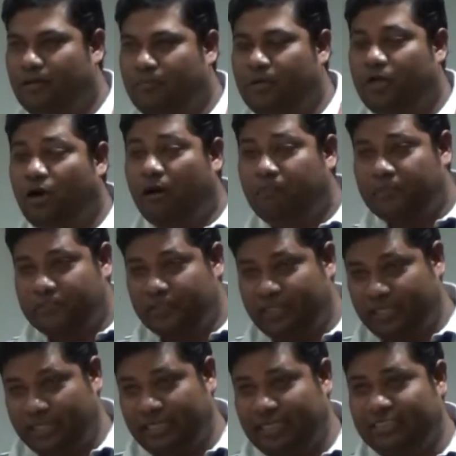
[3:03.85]
But
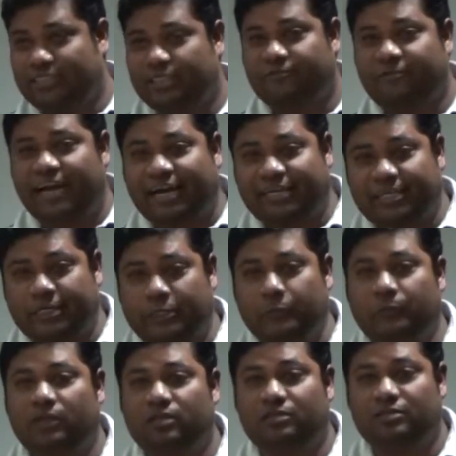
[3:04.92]
opportunity is attracted
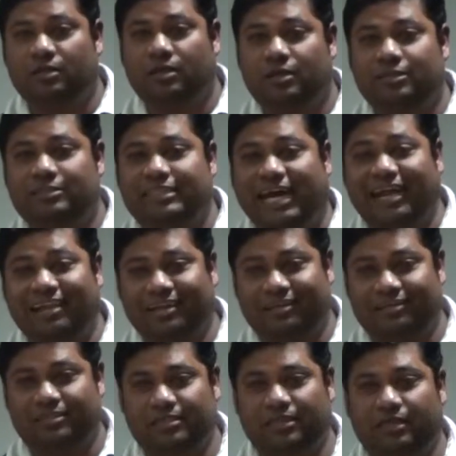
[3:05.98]
towards
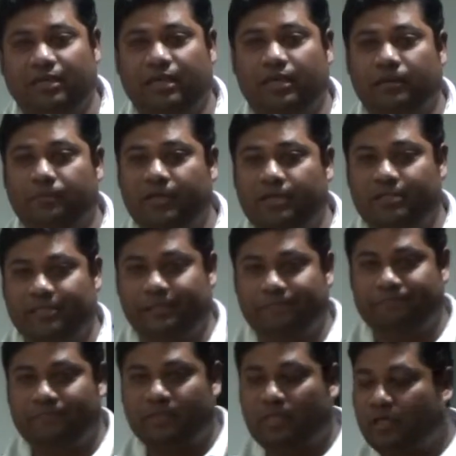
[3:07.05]
talent and ability.
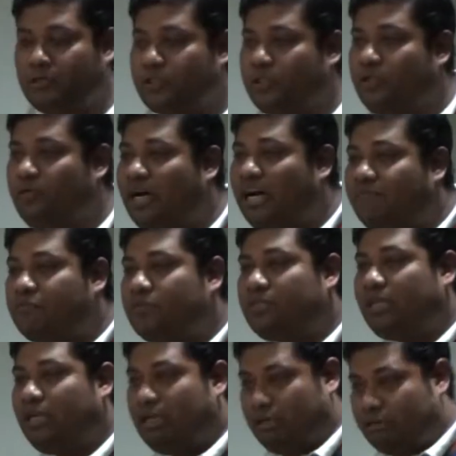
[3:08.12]
So you have to
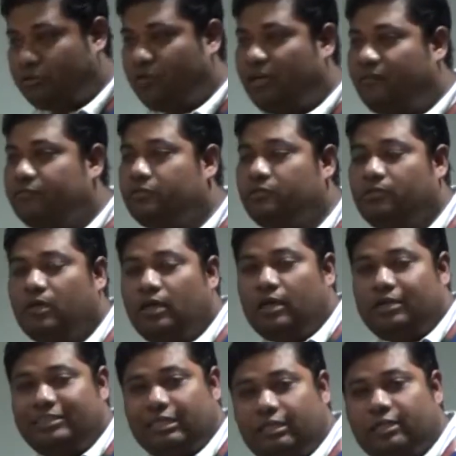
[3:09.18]
tell us, you have to
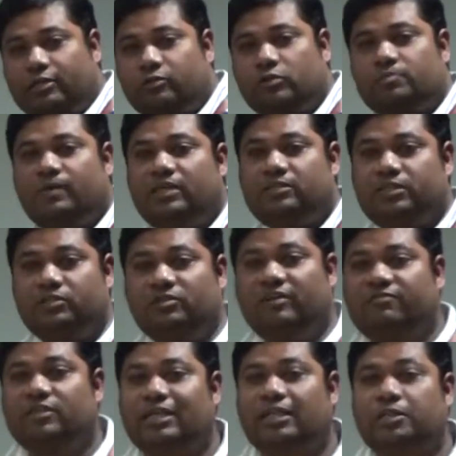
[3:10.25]
tell the Toastmasters, you
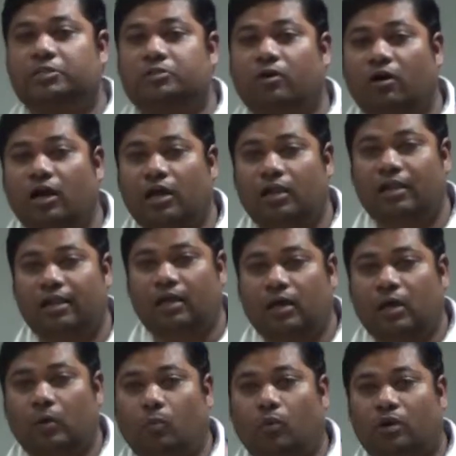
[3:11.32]
have to tell the soil,
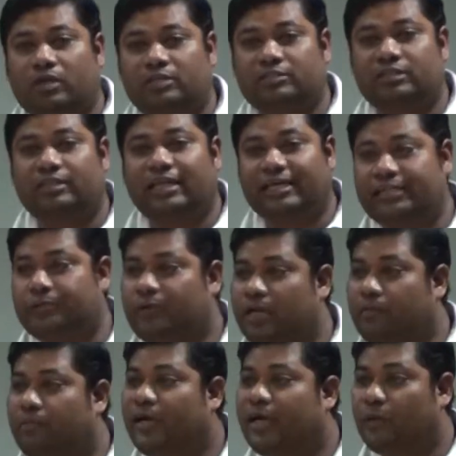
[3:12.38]
what is it that you
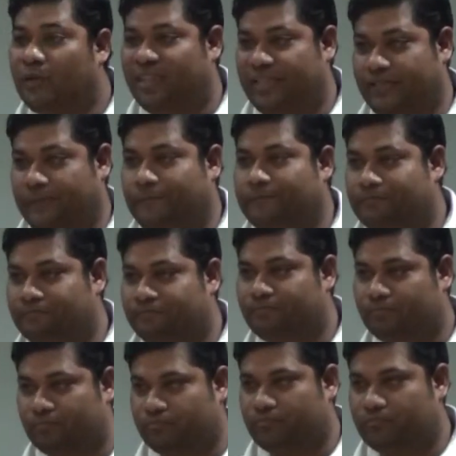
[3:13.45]
can bring with you?
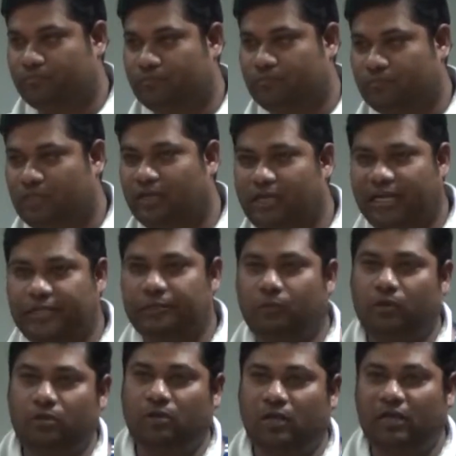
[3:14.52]
Great, you
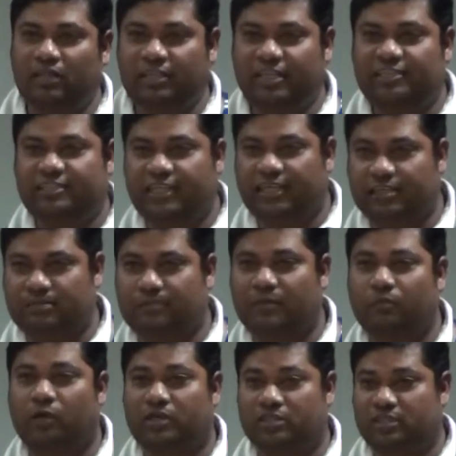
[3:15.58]
want to learn these things,
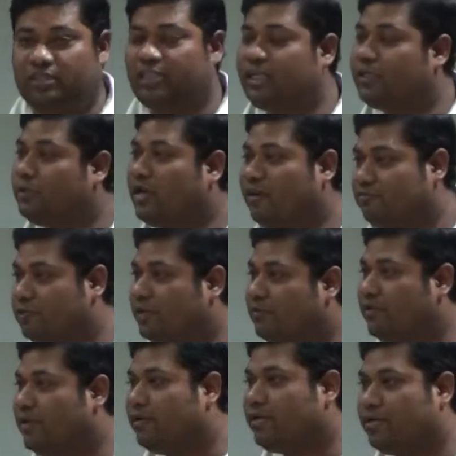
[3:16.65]
but what is it that you have to
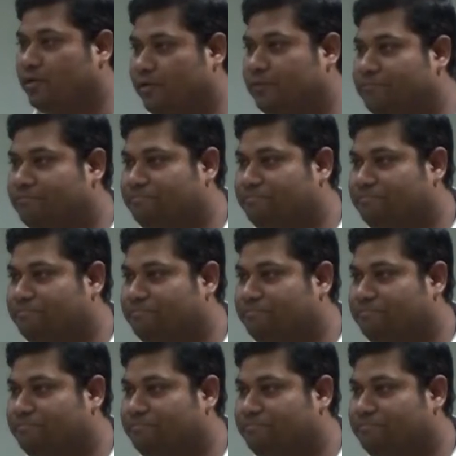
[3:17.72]
give in return?